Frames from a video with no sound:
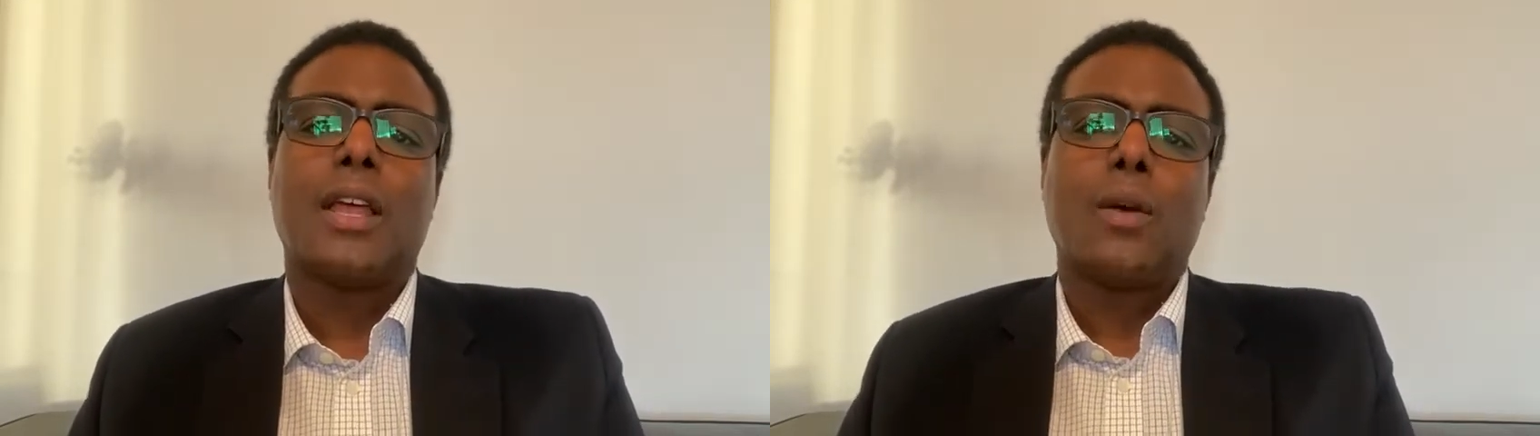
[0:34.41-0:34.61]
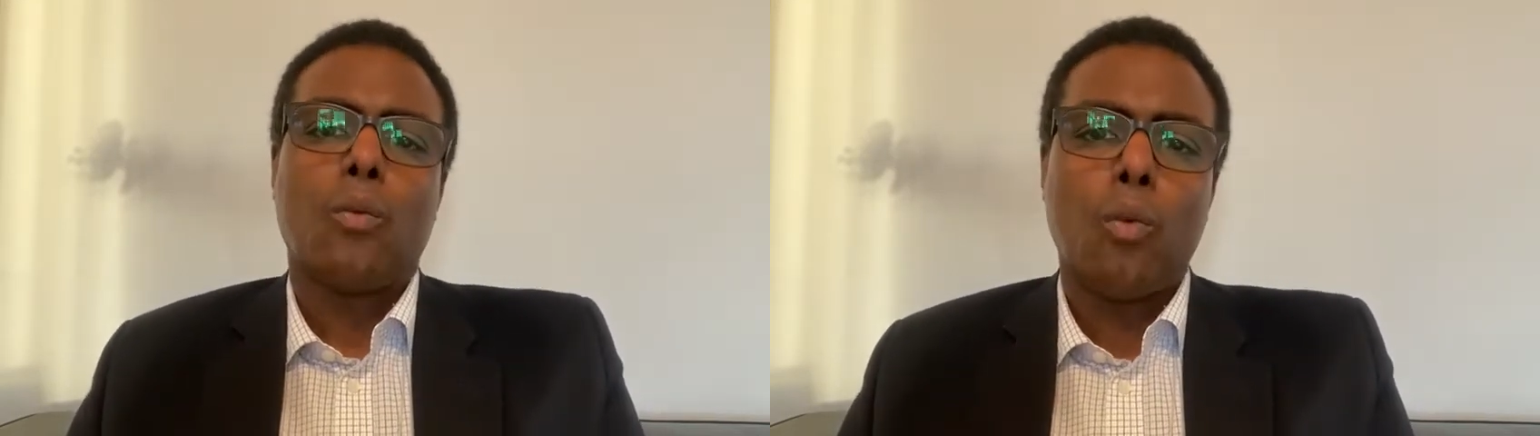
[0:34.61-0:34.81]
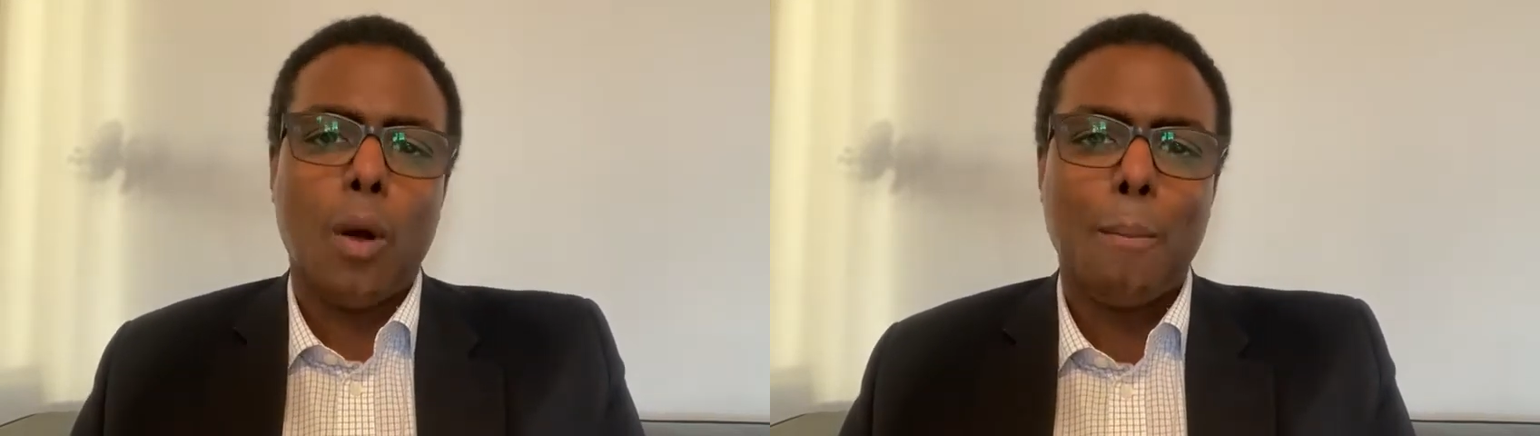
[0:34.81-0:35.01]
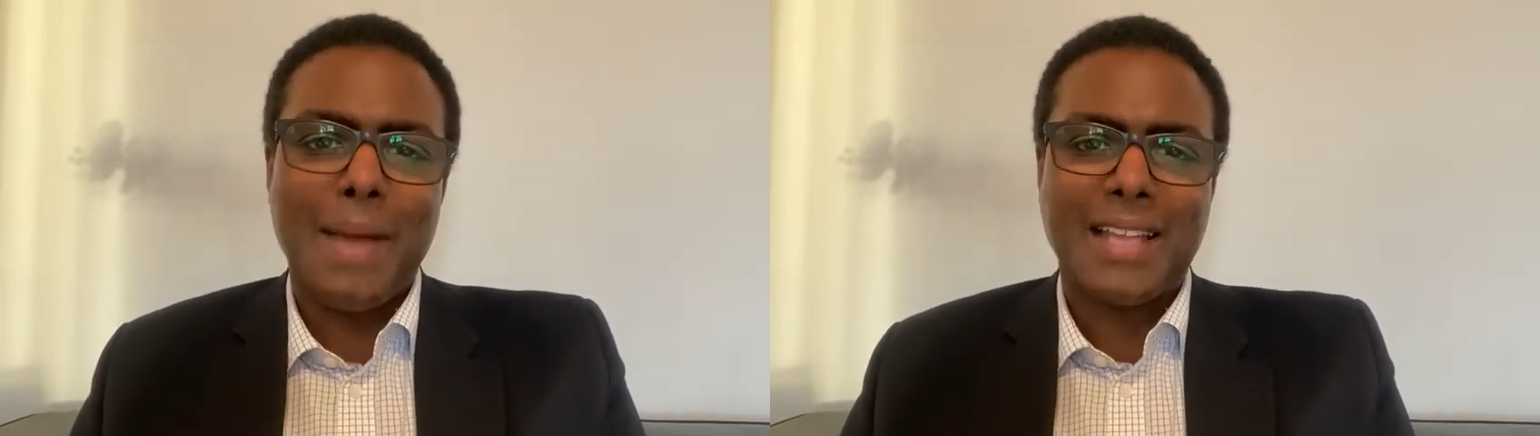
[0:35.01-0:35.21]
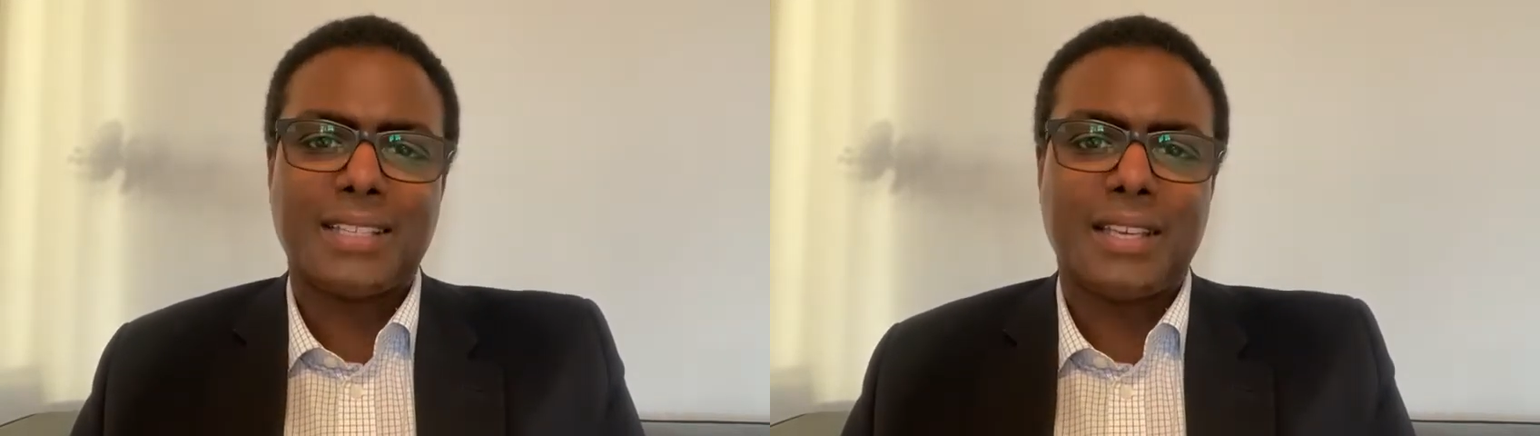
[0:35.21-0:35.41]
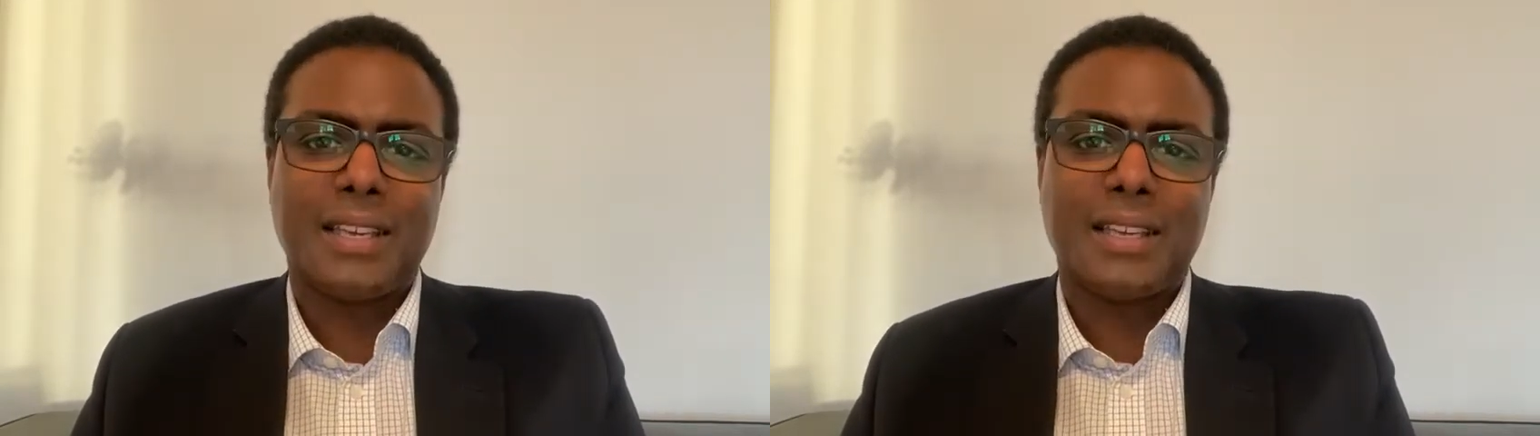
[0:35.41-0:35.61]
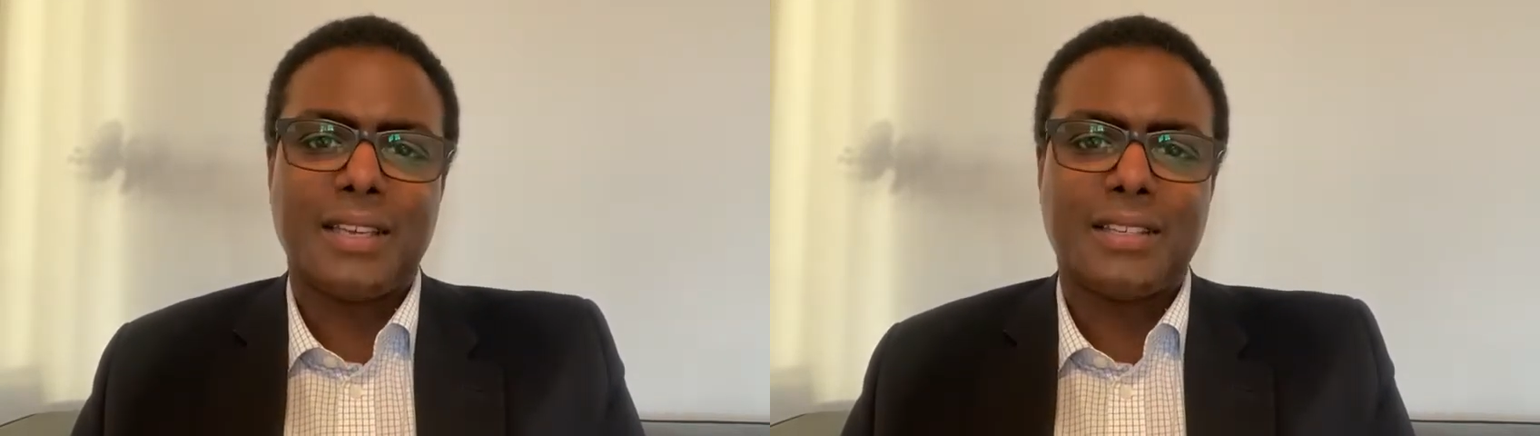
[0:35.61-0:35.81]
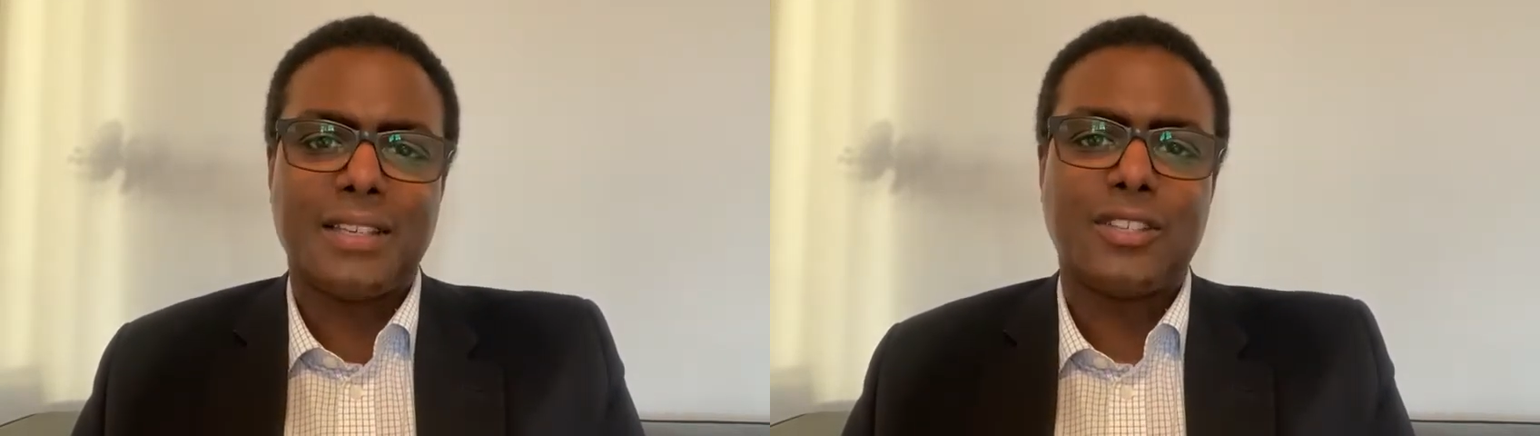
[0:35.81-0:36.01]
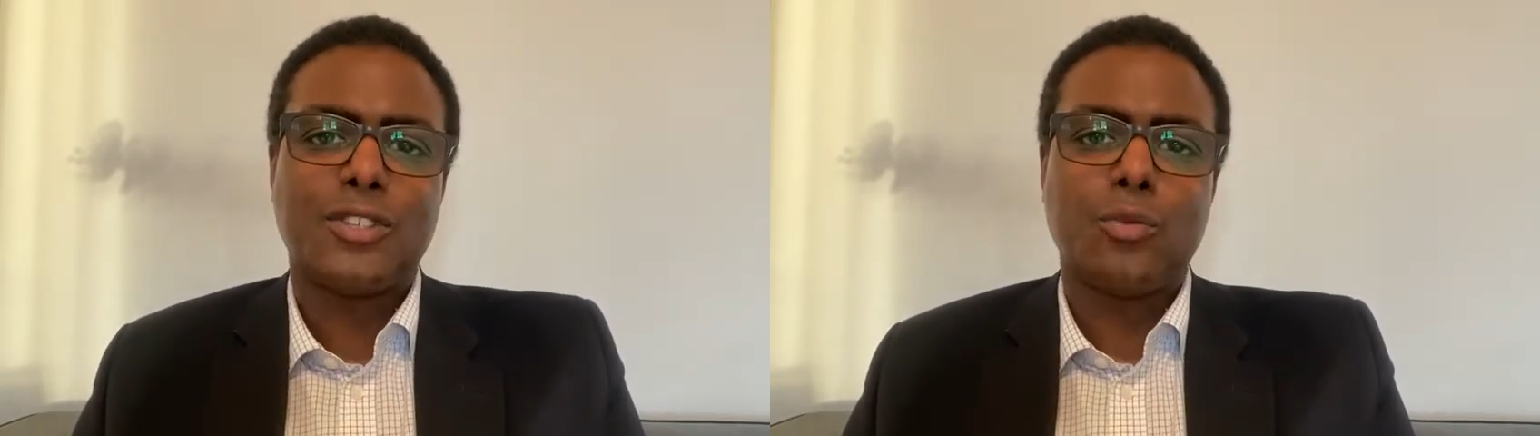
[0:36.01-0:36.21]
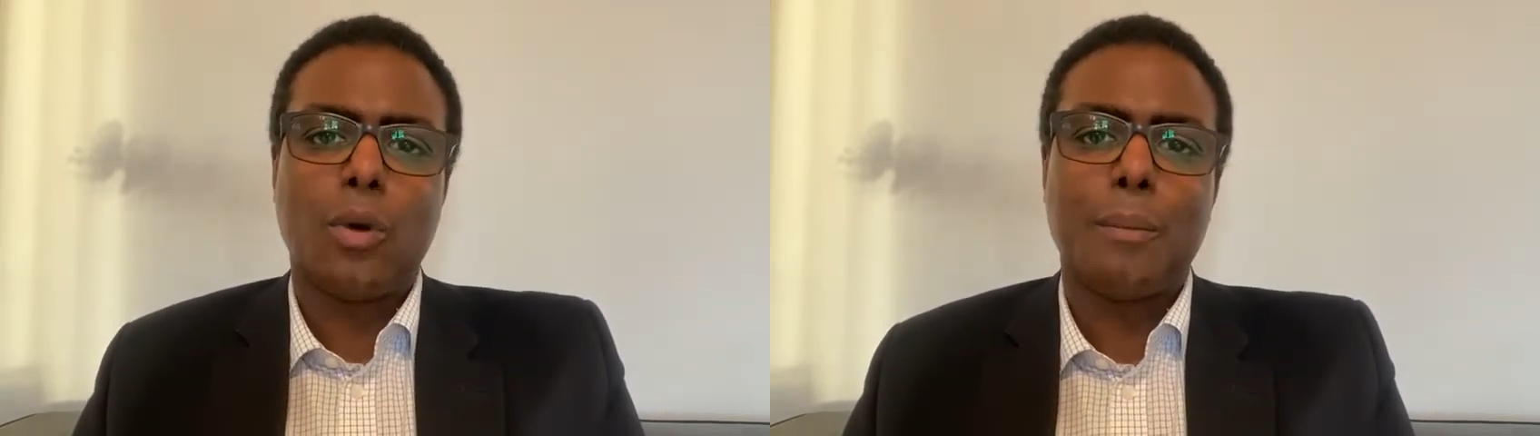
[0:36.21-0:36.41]
what matter it is
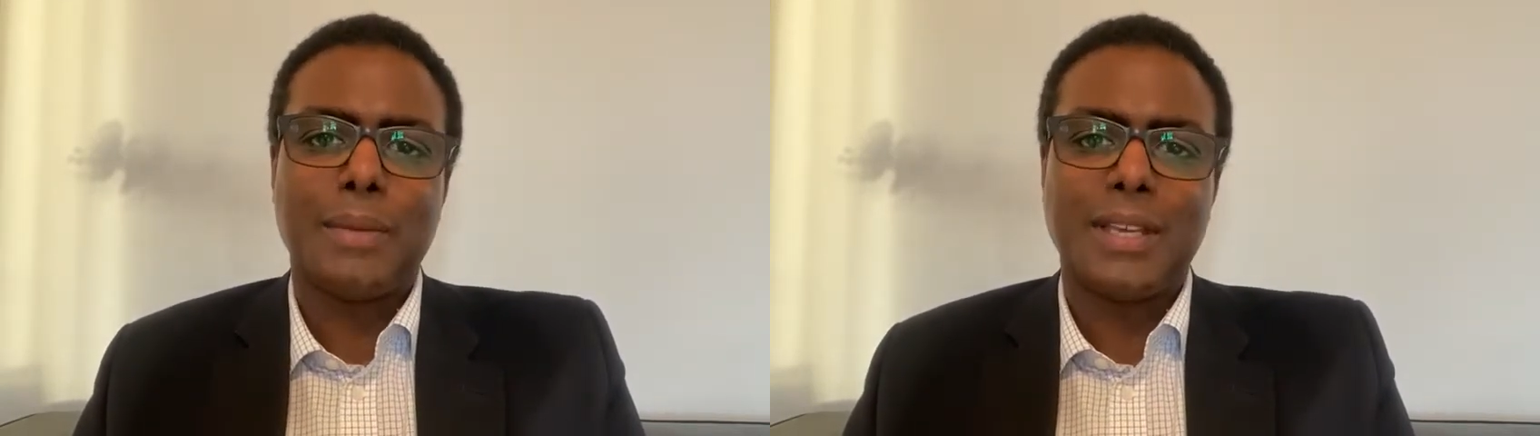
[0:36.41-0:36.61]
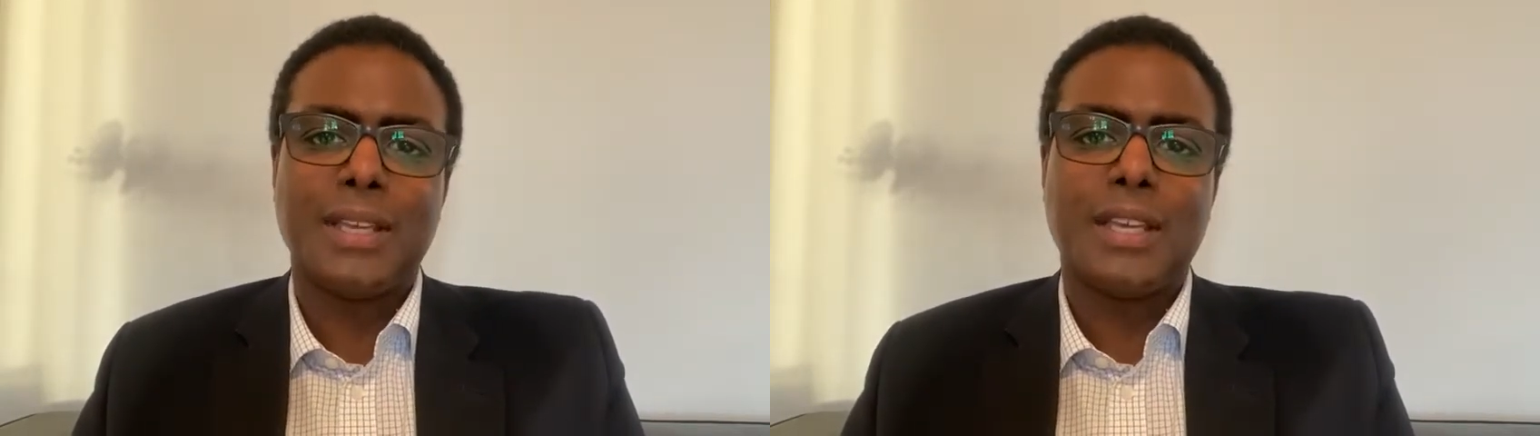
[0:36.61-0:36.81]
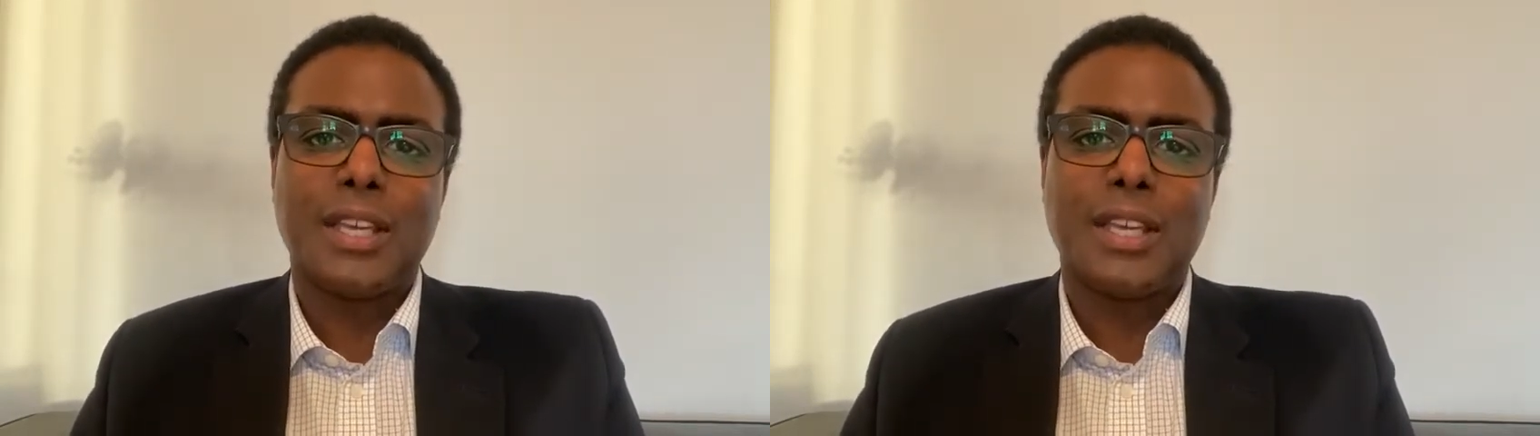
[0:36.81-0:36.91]
you want me